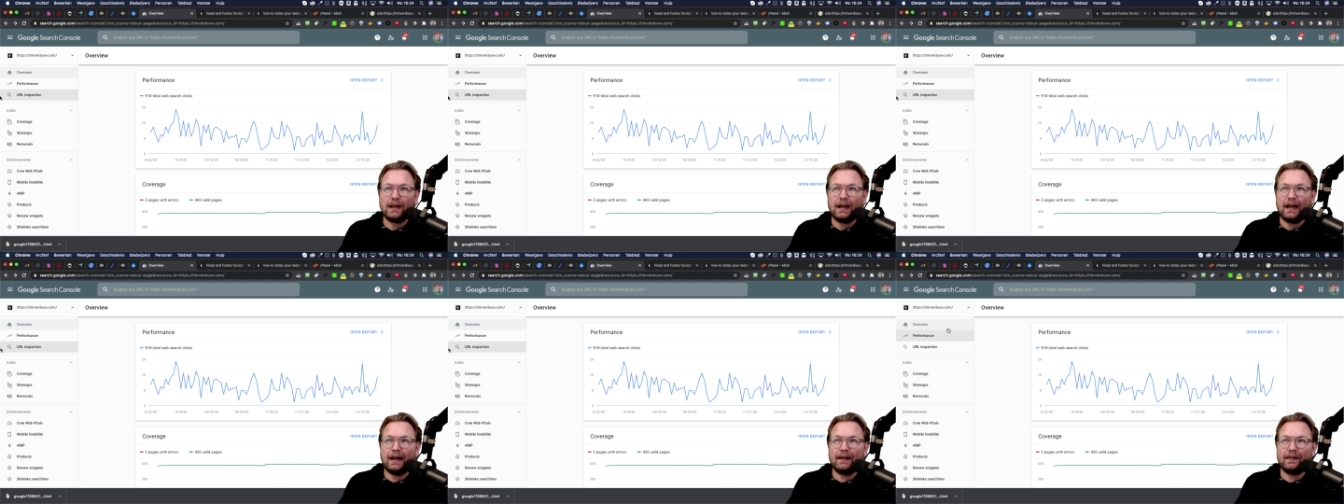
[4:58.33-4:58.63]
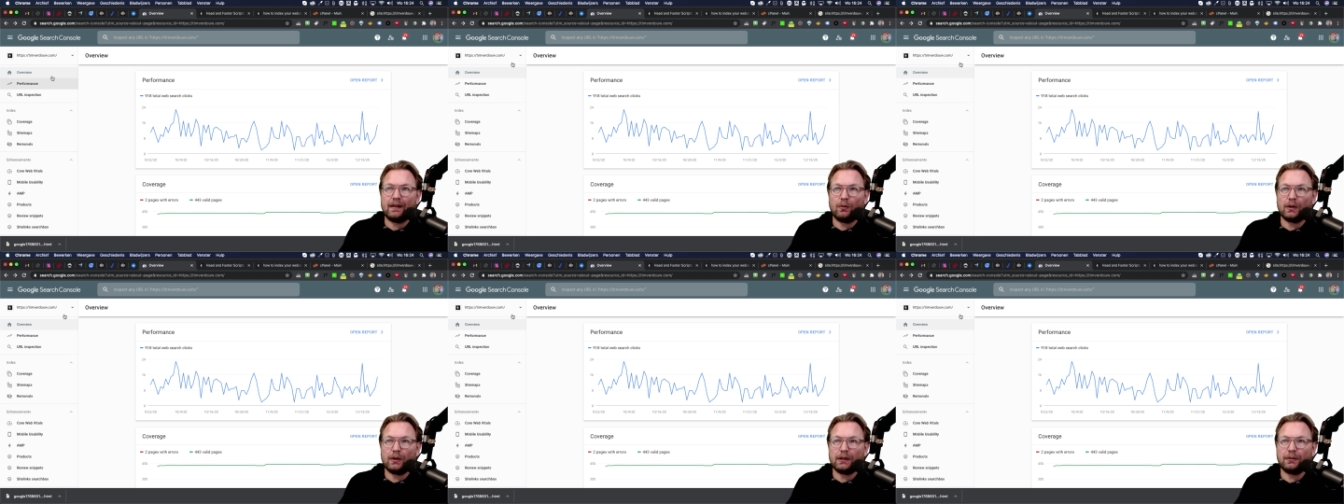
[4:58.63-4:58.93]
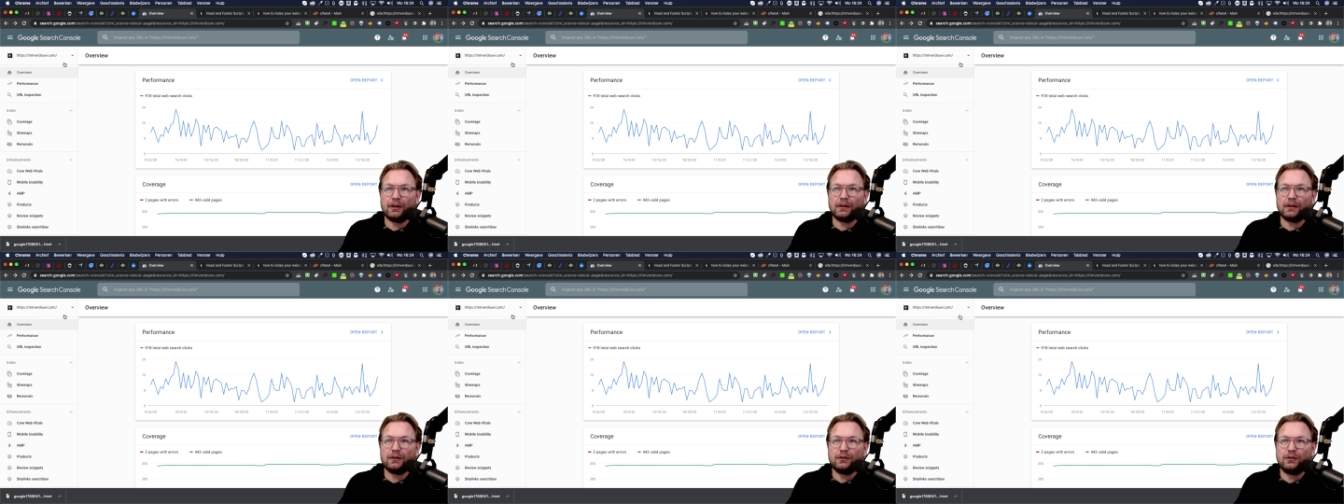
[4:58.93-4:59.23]
And then what I'm
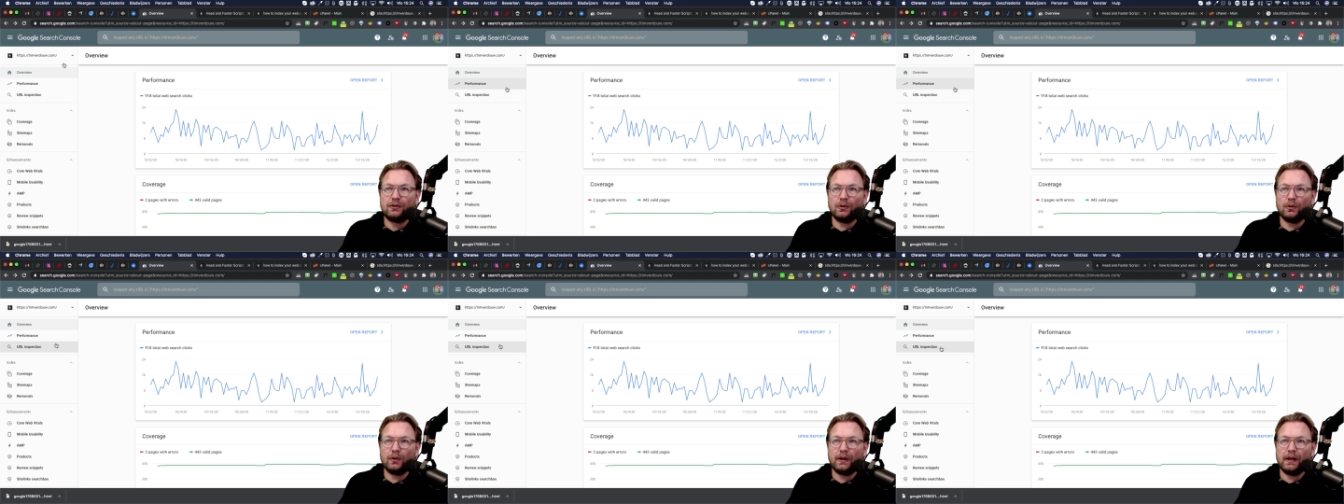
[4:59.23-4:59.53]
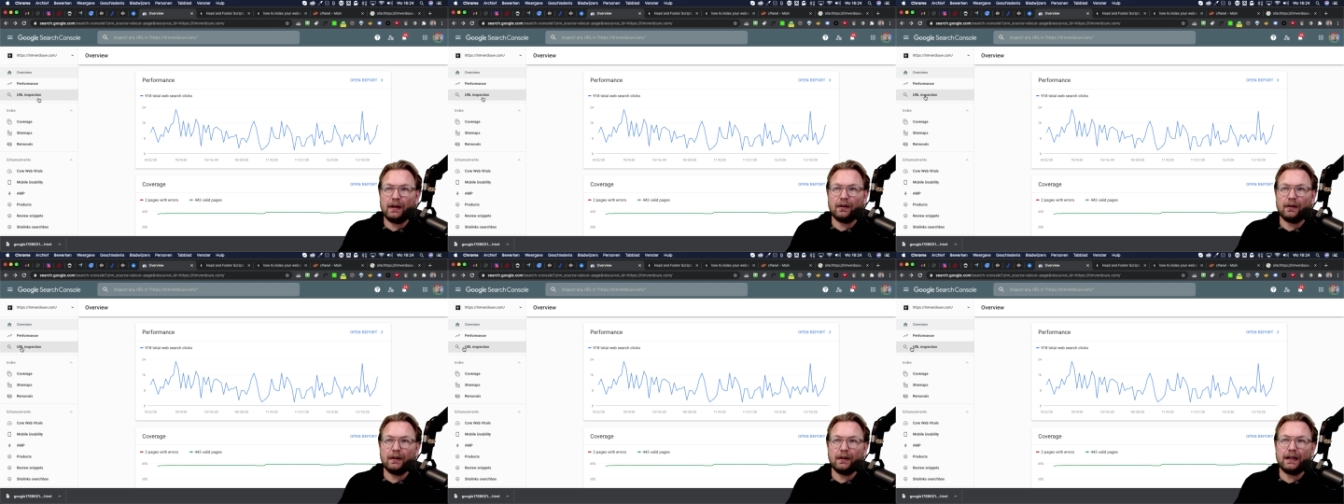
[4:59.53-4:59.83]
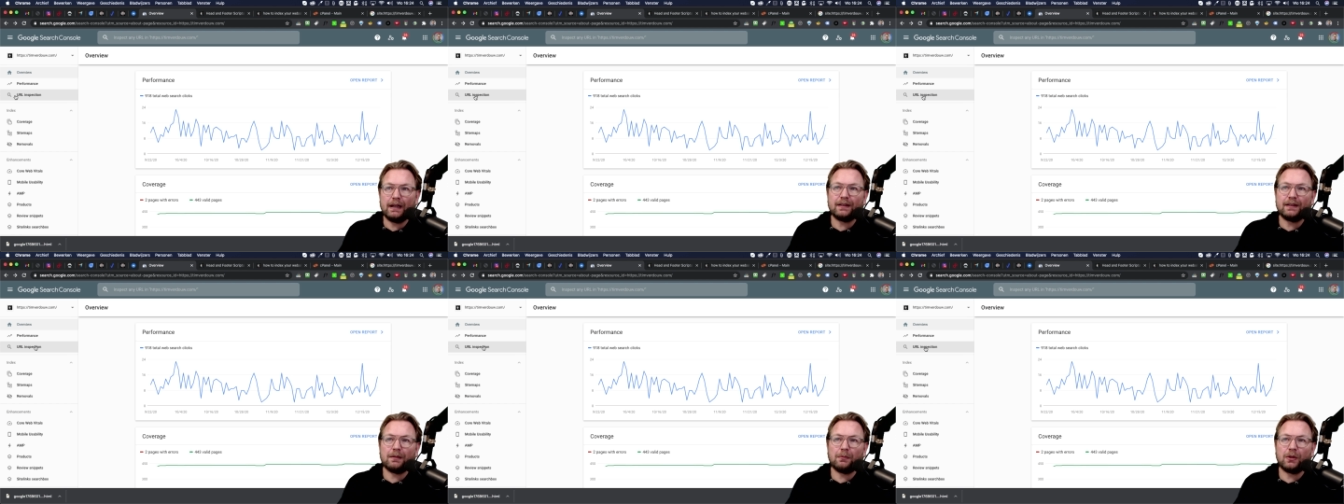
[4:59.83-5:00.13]
going to do here
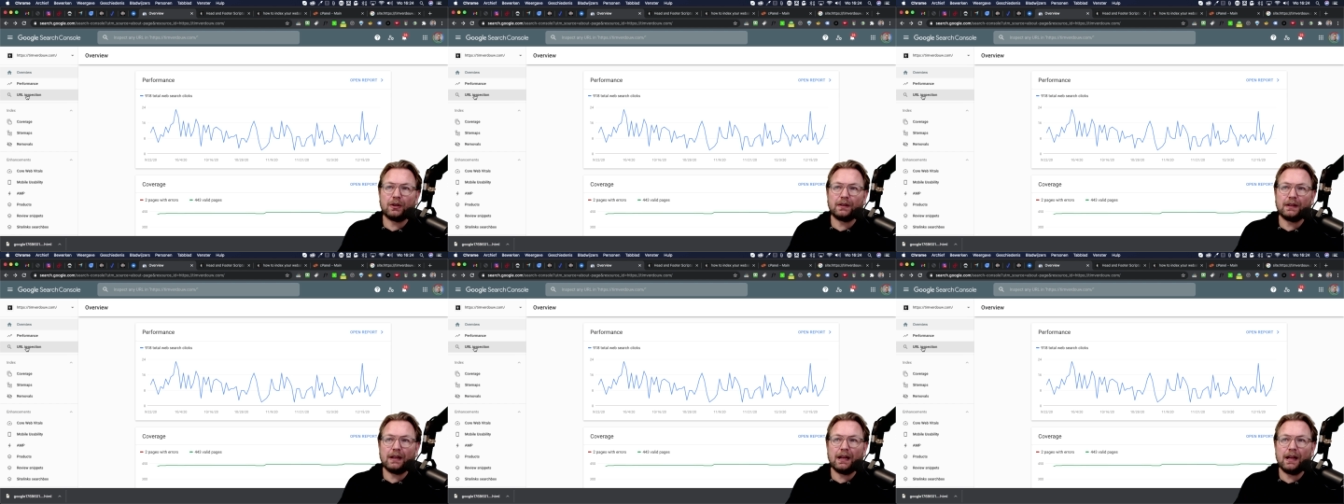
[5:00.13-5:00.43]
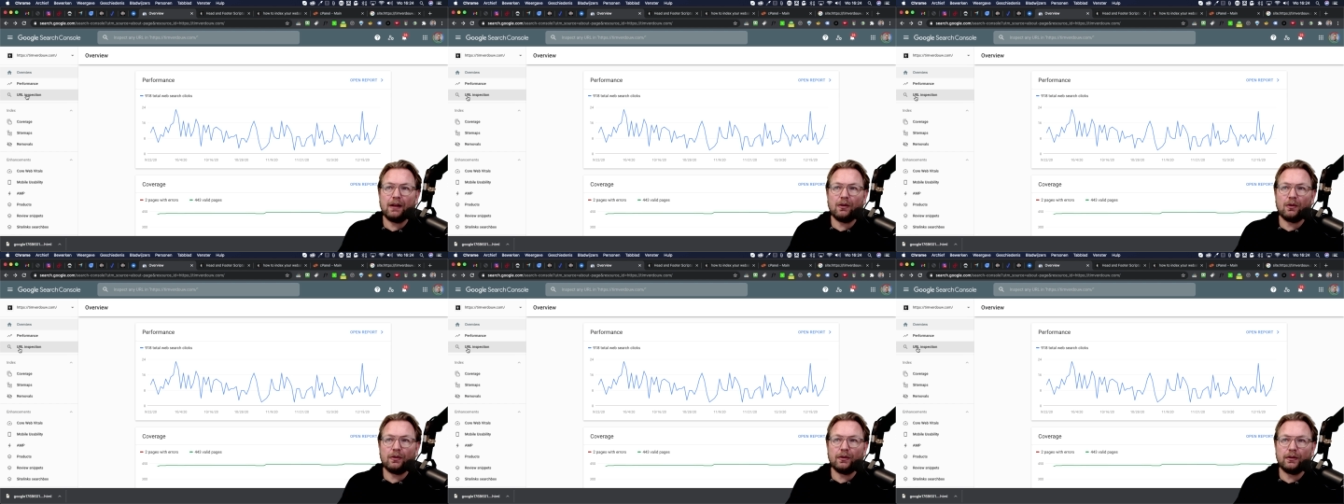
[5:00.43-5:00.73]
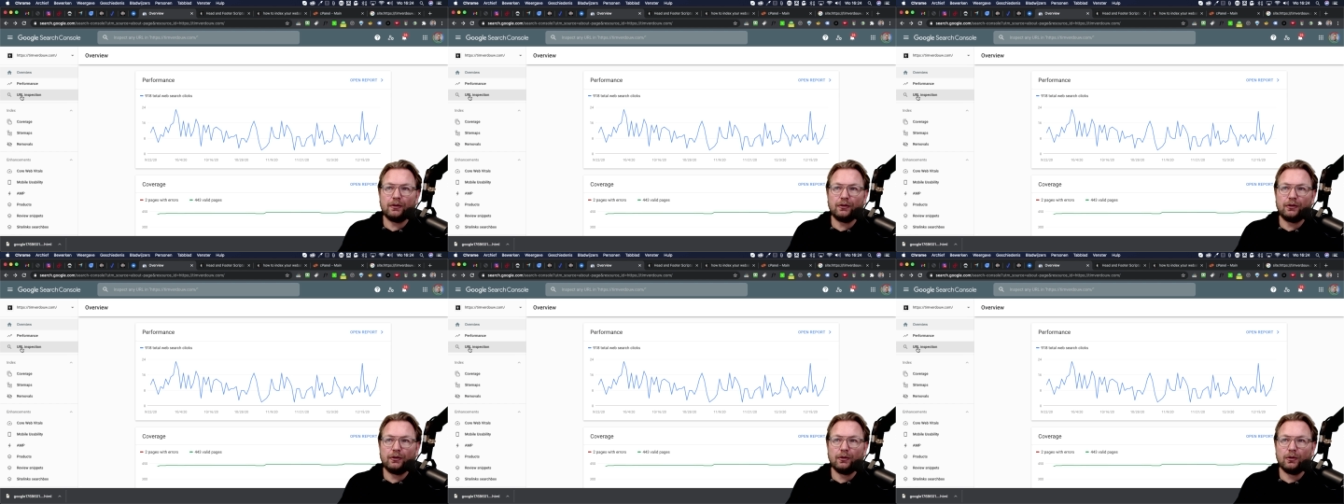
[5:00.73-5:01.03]
is I'm going to click on
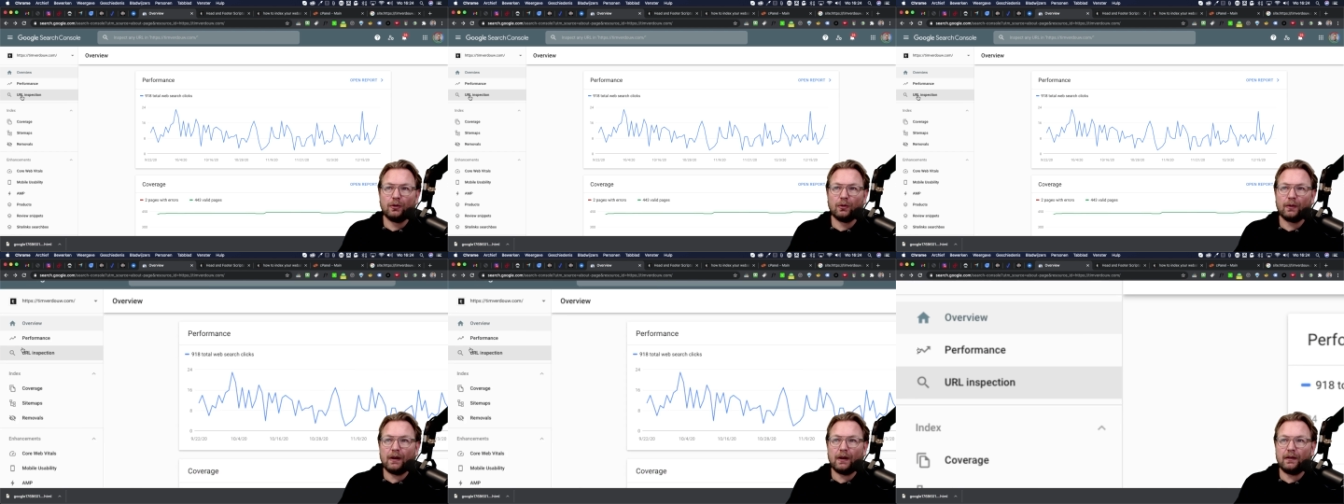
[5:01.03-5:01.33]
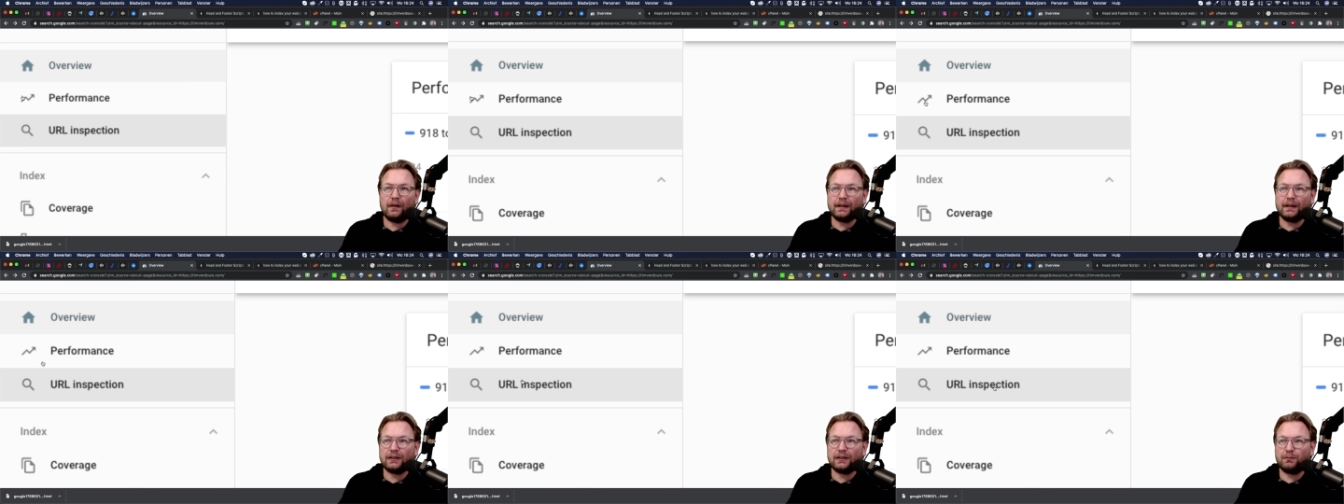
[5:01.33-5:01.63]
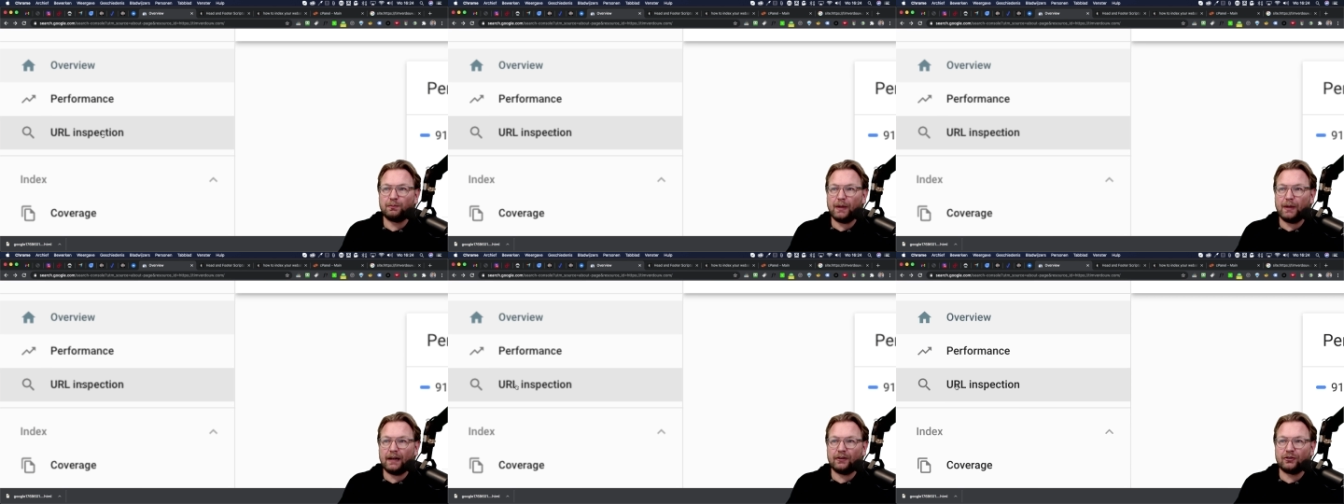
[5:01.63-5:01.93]
URL
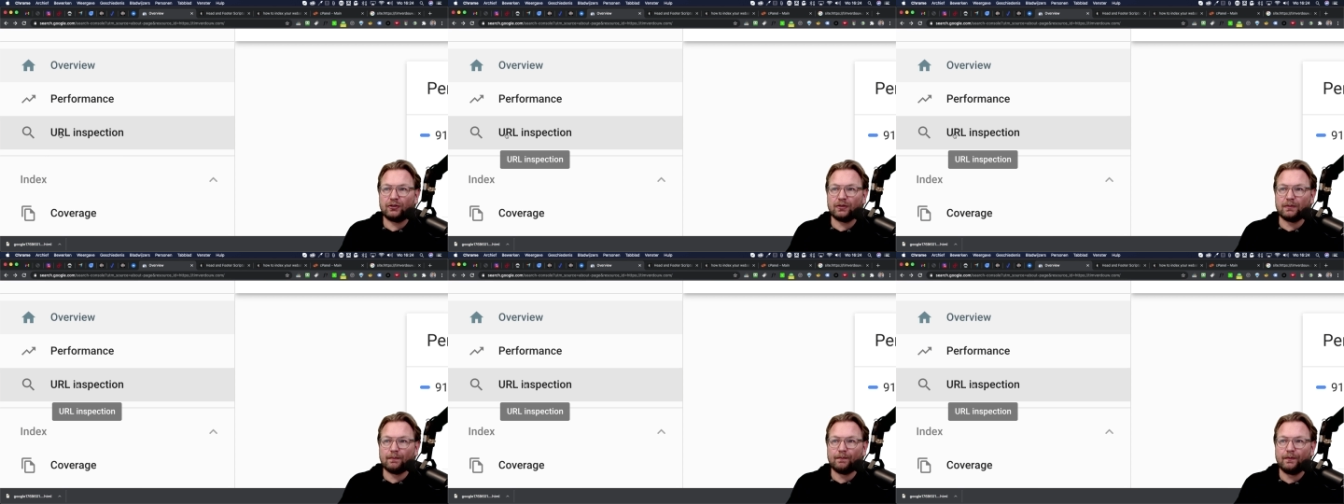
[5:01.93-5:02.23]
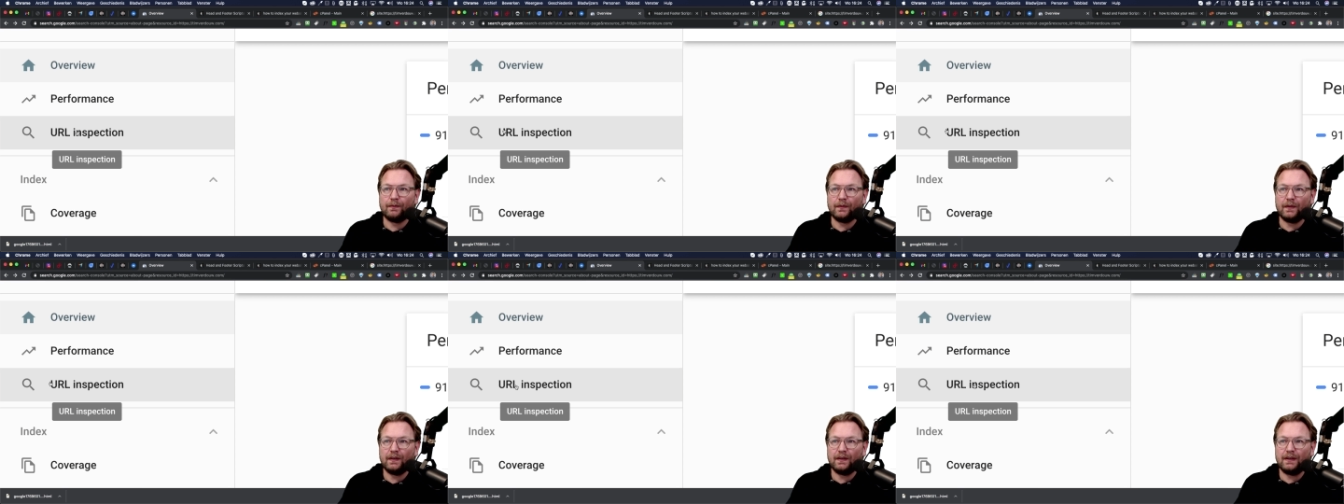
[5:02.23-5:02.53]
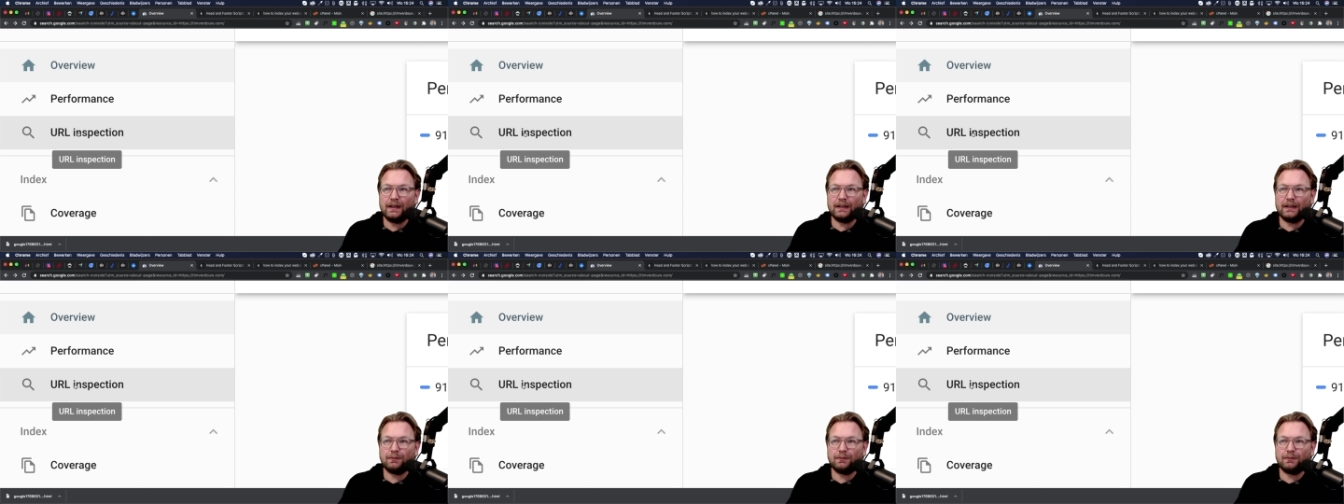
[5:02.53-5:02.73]
inspection, this